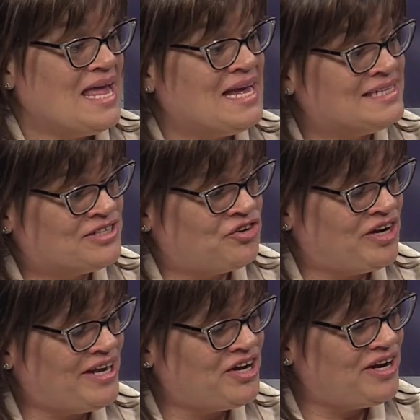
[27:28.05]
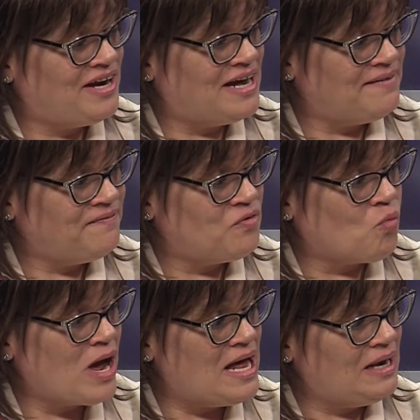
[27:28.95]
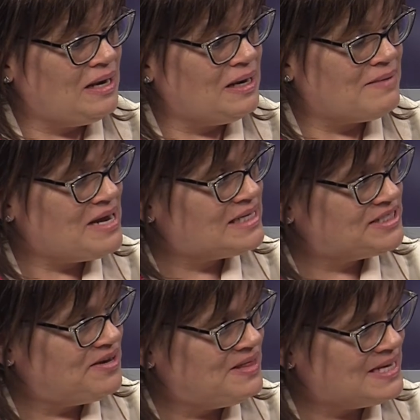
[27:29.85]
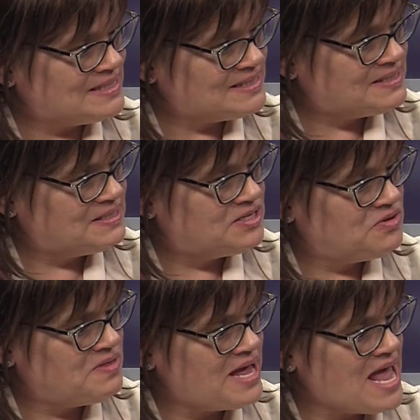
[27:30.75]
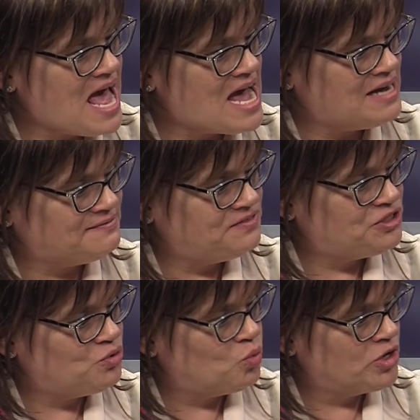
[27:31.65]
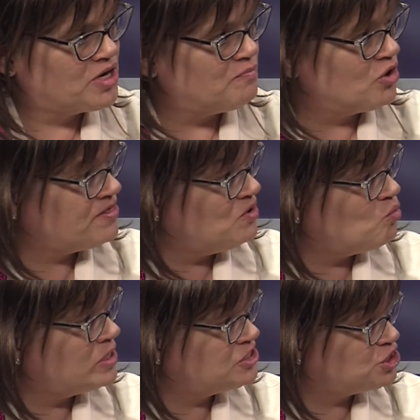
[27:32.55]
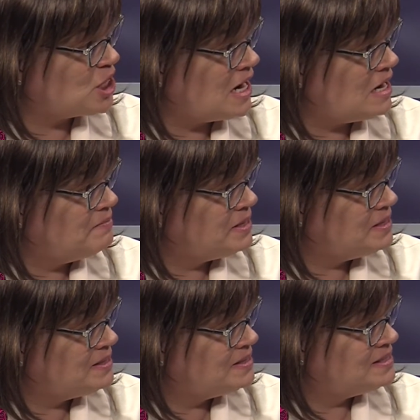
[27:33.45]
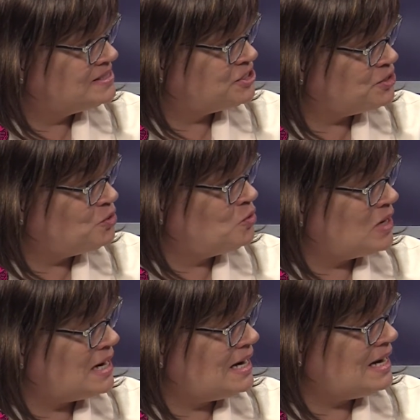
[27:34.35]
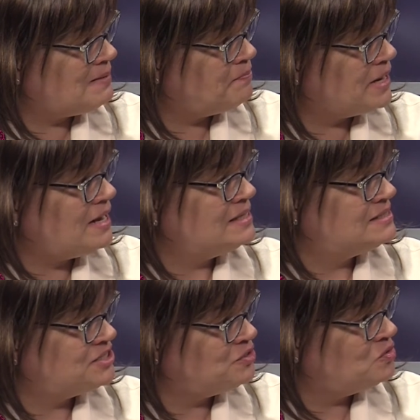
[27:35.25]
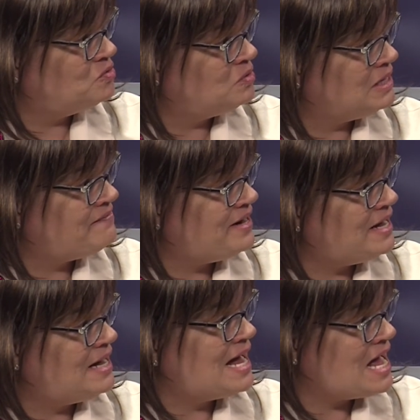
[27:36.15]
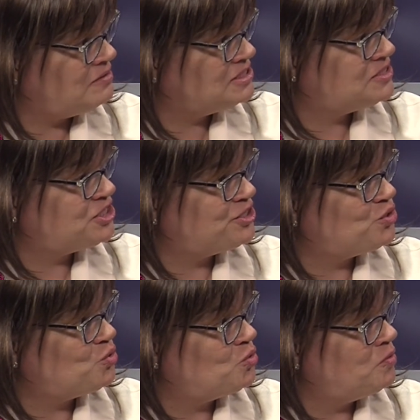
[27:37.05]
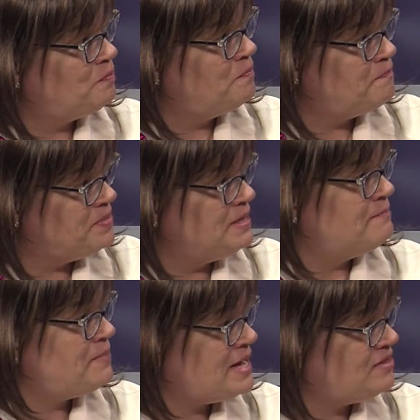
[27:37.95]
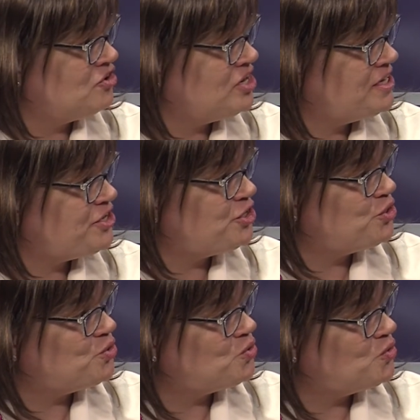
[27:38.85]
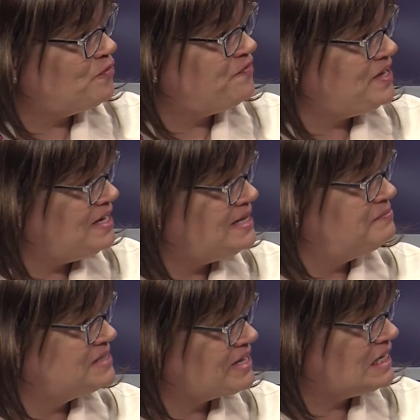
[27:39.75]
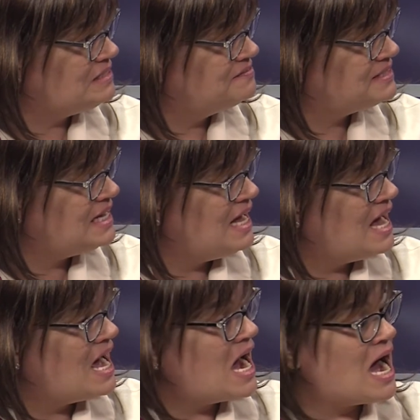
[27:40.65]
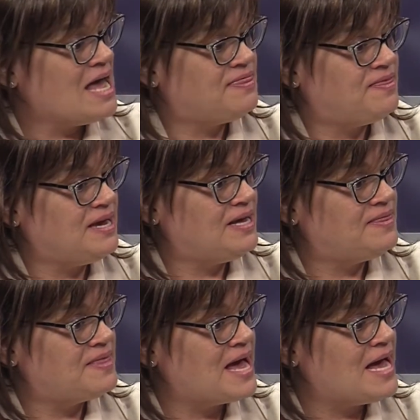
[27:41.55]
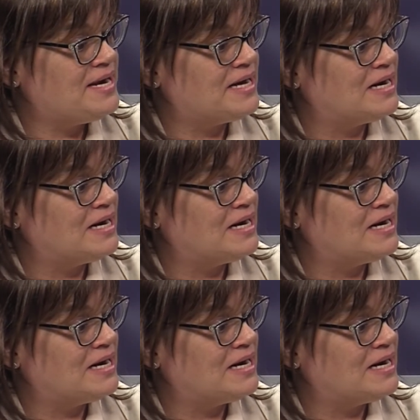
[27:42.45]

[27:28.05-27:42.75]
Is it really good enough? Well, let me ask you this. Do they have to work more than one job to live in a house, to pay the rent, to feed themselves? I think that